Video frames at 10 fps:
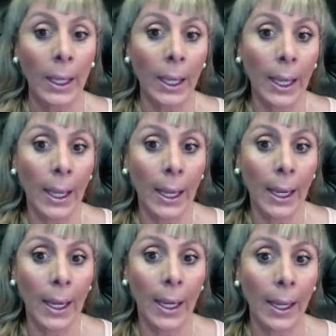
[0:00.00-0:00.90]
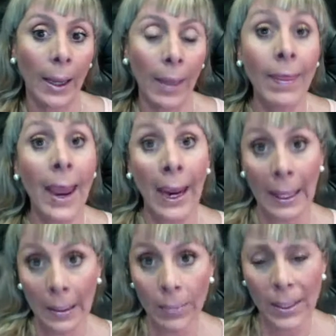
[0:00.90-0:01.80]
The
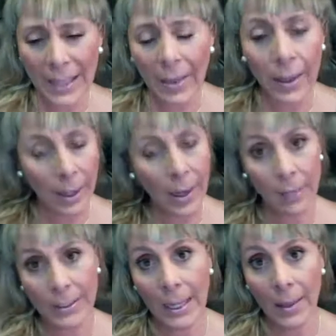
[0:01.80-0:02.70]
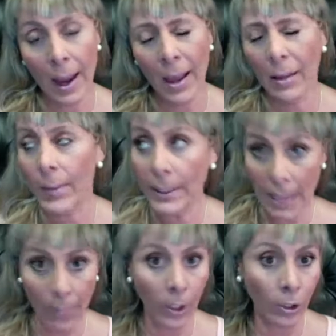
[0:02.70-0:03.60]
element, I think I have said the
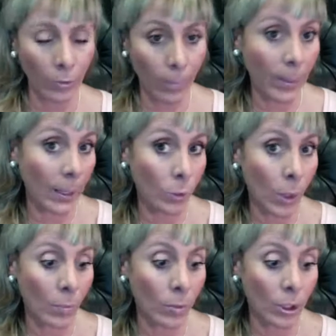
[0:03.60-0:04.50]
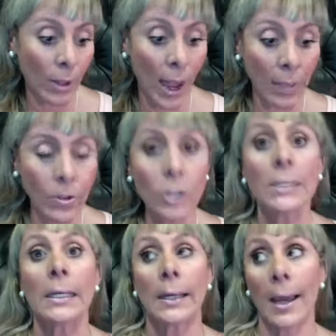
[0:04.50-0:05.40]
element. I'm going to repeat it one more time,
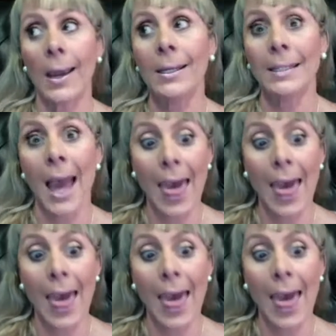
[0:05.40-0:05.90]
just in case.